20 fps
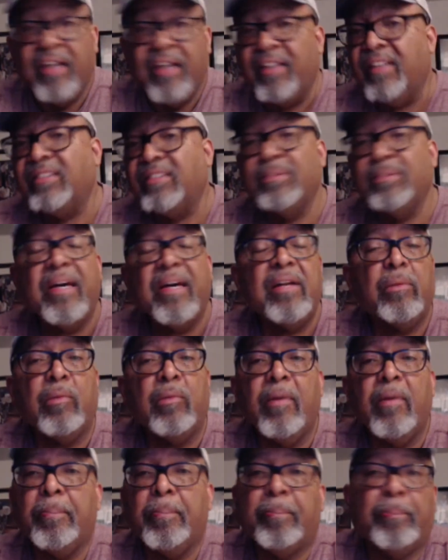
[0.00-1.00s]
It doesn't matter
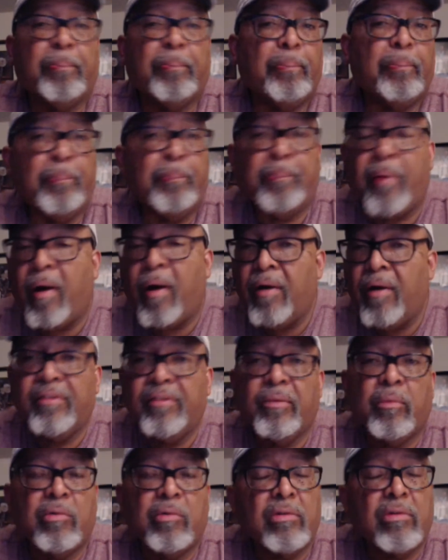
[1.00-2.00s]
what part
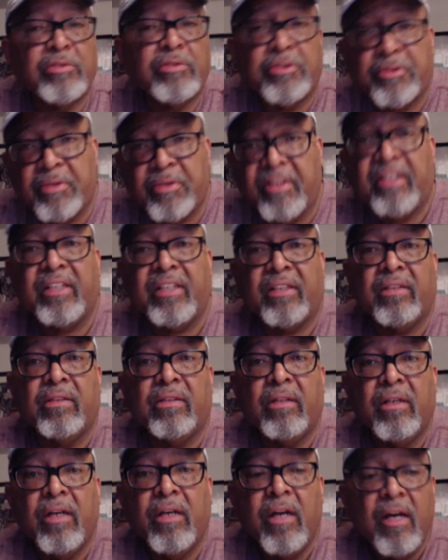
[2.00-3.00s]
of the world you're
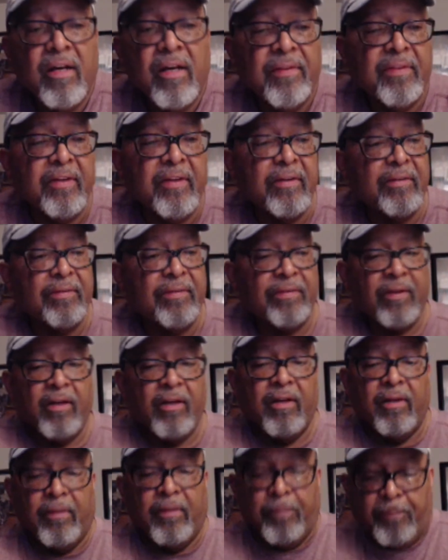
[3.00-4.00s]
in, there's
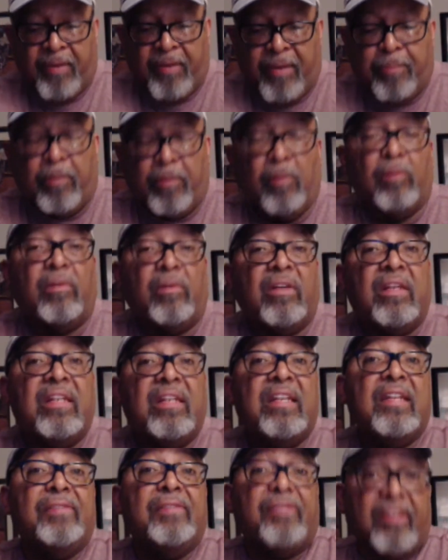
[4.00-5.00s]
people
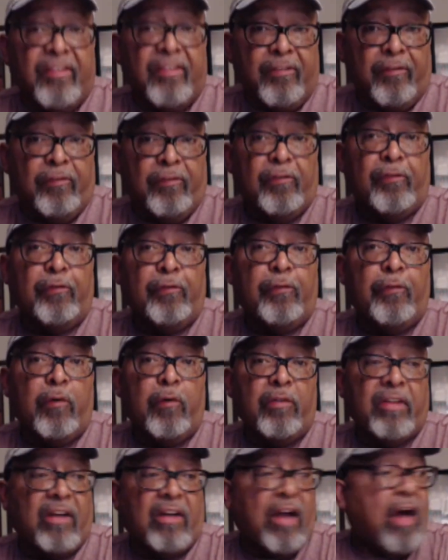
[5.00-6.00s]
living
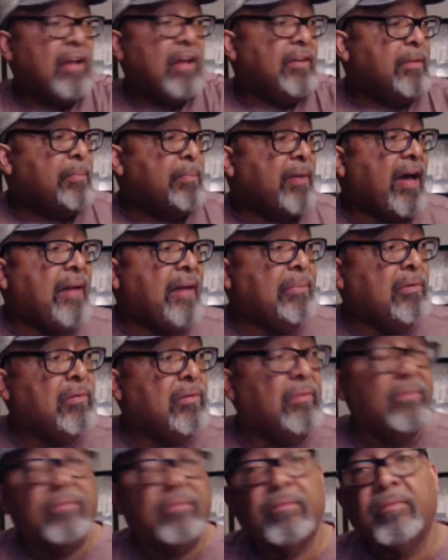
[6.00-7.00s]
for the God of the
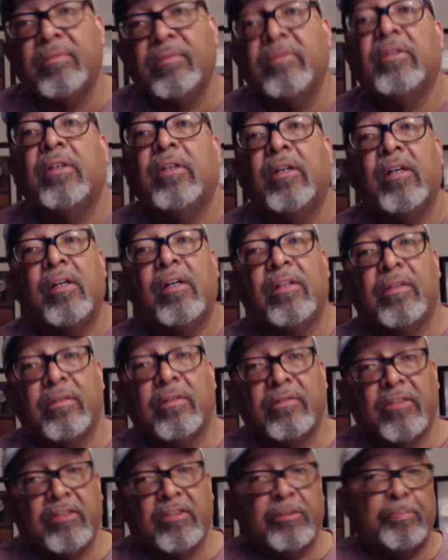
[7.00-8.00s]
Bible.
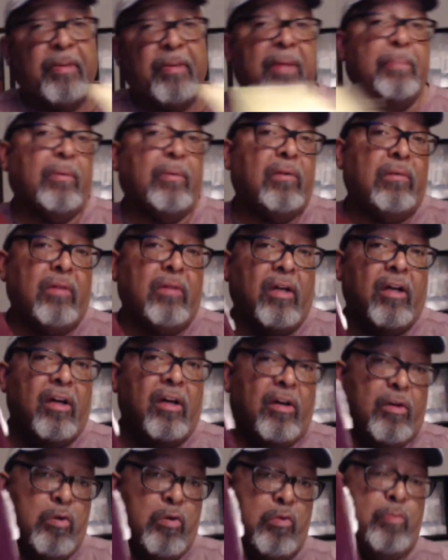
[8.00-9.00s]
There's people
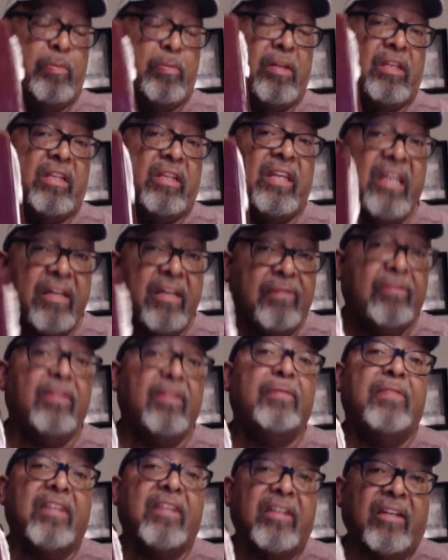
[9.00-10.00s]
who believe
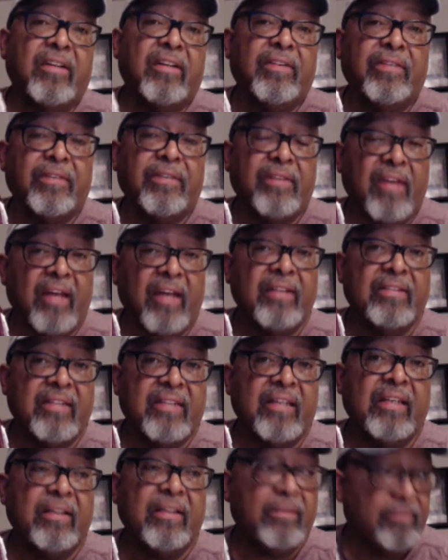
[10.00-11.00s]
Leviticus
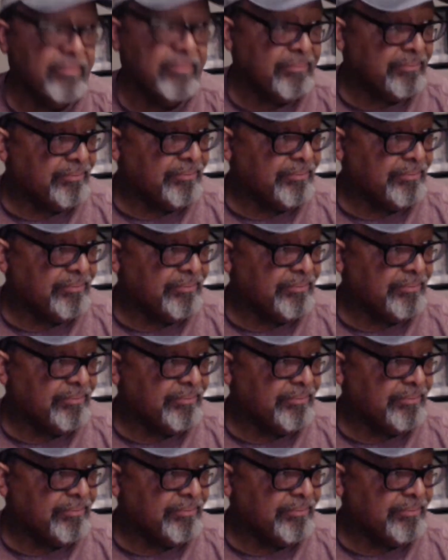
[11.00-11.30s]
19.